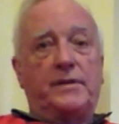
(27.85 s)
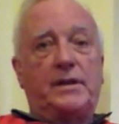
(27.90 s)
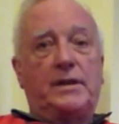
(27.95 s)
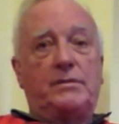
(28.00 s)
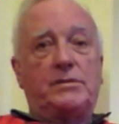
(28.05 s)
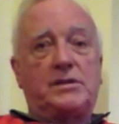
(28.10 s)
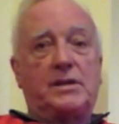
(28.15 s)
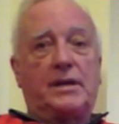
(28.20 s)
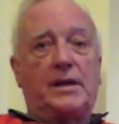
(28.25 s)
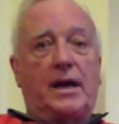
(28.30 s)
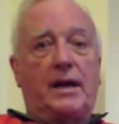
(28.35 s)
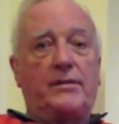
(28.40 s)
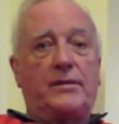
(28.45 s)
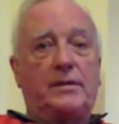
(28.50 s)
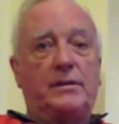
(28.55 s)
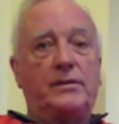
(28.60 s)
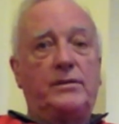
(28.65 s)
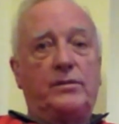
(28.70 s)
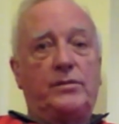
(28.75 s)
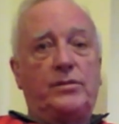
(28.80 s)
and he was the guy
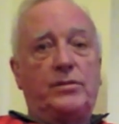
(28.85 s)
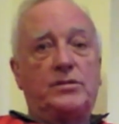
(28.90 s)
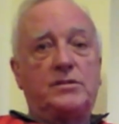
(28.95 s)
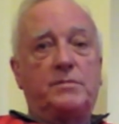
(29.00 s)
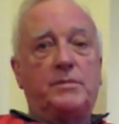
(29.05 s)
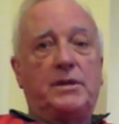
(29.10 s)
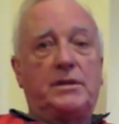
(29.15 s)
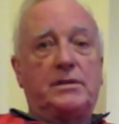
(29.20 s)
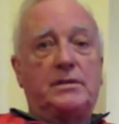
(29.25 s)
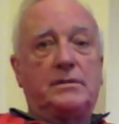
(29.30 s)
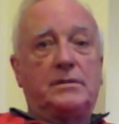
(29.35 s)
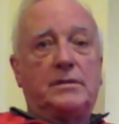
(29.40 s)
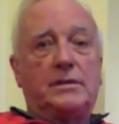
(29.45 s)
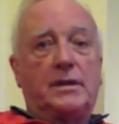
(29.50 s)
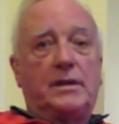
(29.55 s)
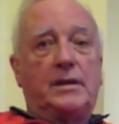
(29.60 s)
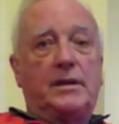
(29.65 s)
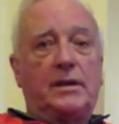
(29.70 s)
that introduced me to